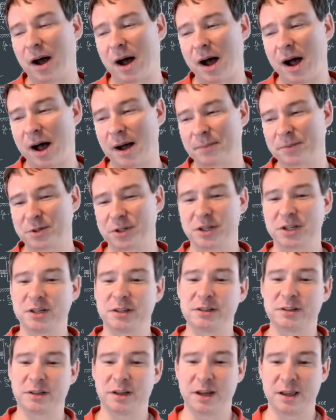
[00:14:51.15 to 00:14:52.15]

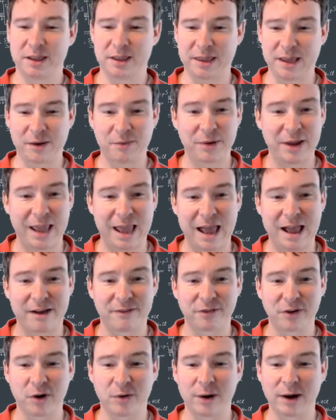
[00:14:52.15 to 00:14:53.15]
options that we
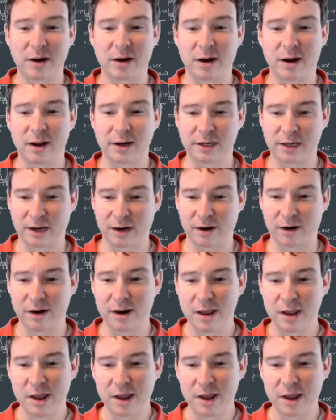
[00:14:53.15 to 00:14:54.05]
have going on here.